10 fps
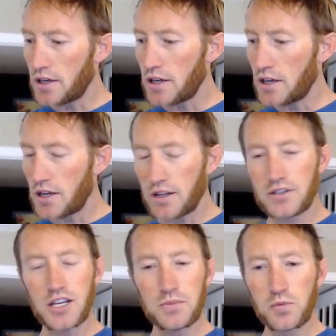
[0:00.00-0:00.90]
it
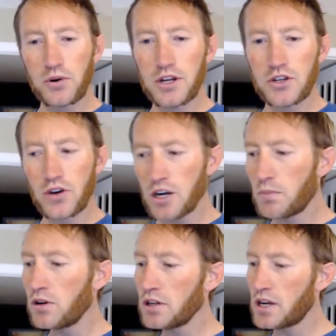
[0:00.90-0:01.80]
seems pretty
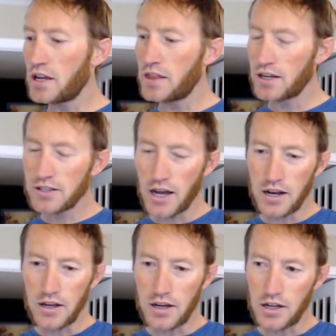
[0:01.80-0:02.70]
drinkable, and then it's got
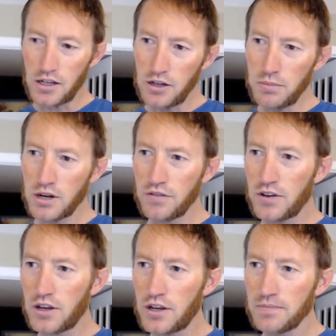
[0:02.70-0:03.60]
a, a little bit of
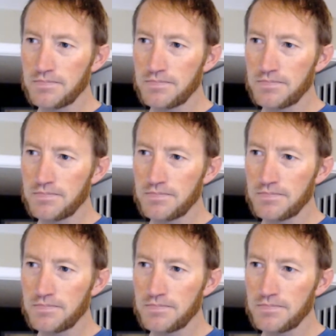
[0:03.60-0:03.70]
a